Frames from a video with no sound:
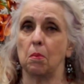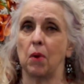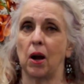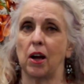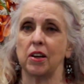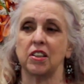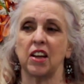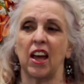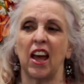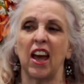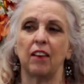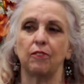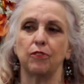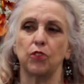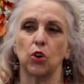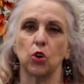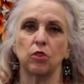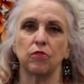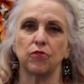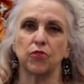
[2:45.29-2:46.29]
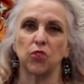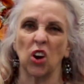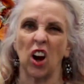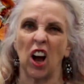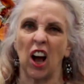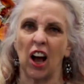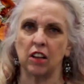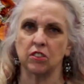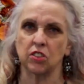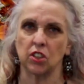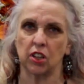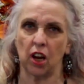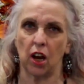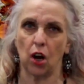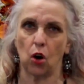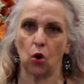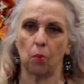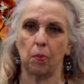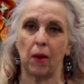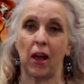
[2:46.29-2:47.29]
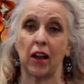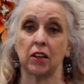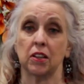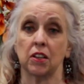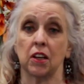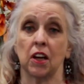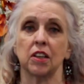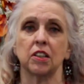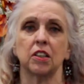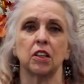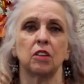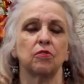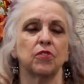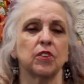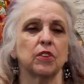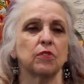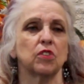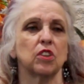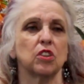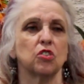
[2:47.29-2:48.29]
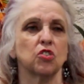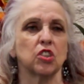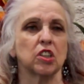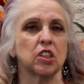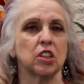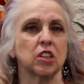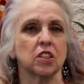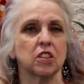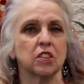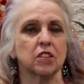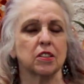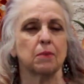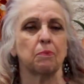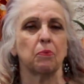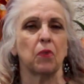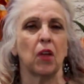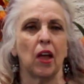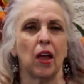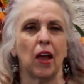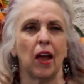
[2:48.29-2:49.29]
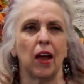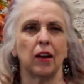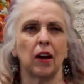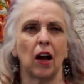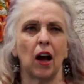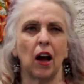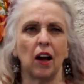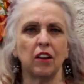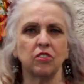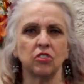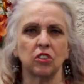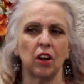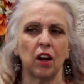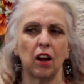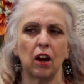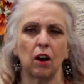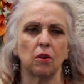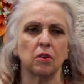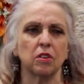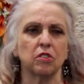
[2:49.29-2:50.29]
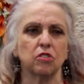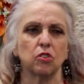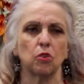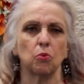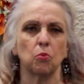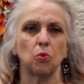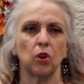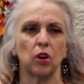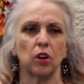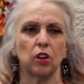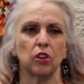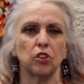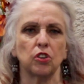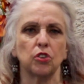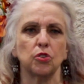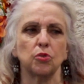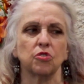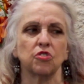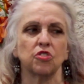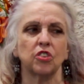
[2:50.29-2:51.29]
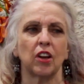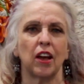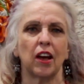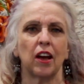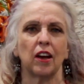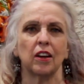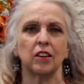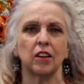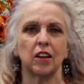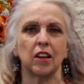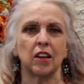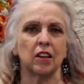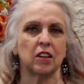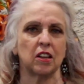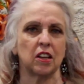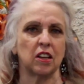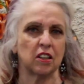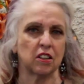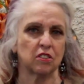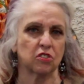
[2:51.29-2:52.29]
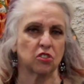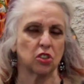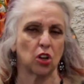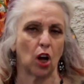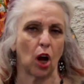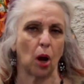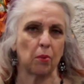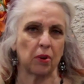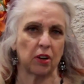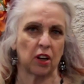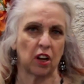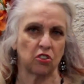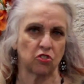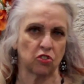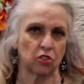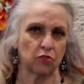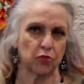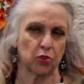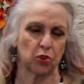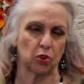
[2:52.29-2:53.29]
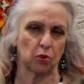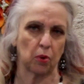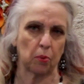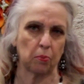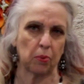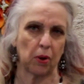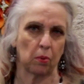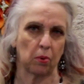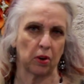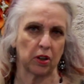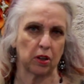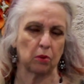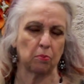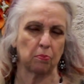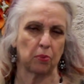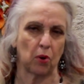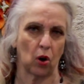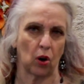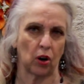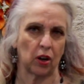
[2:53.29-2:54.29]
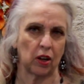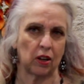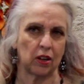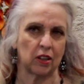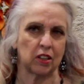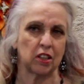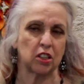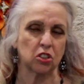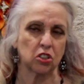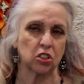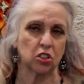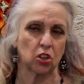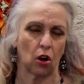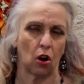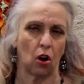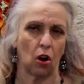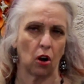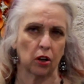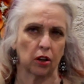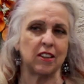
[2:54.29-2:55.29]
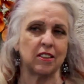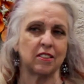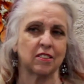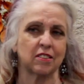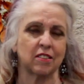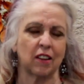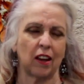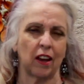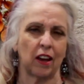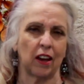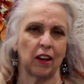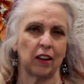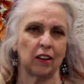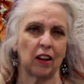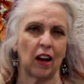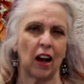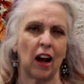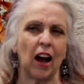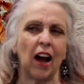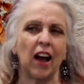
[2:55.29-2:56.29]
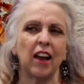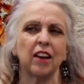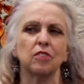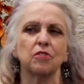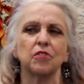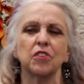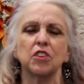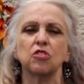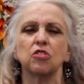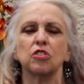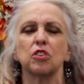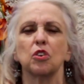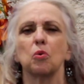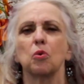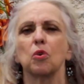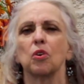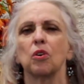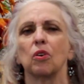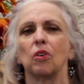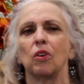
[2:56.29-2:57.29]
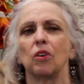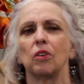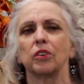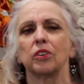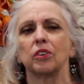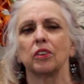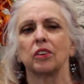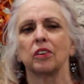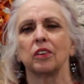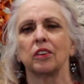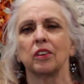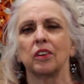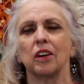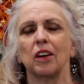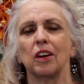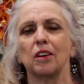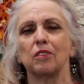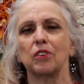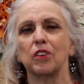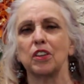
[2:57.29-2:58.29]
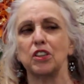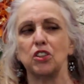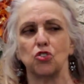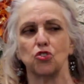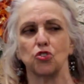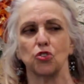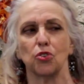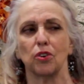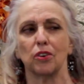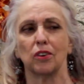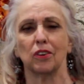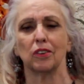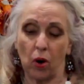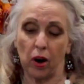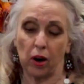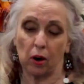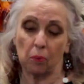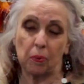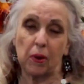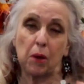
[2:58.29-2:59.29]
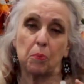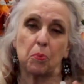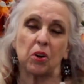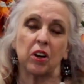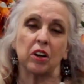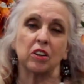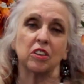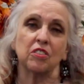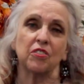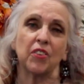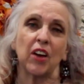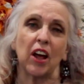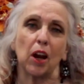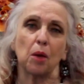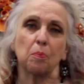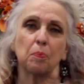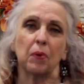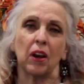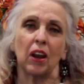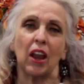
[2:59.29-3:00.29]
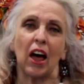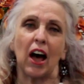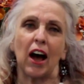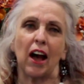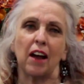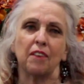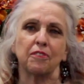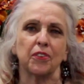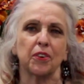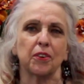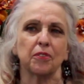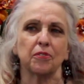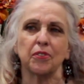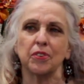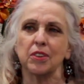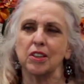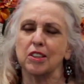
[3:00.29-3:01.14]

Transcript: my dad voted for Eisenhower back in 1956. And Eisenhower is the one who said in his nomination for the Republican Party in his talk, he said, I envision a world of leisure where people can develop a life of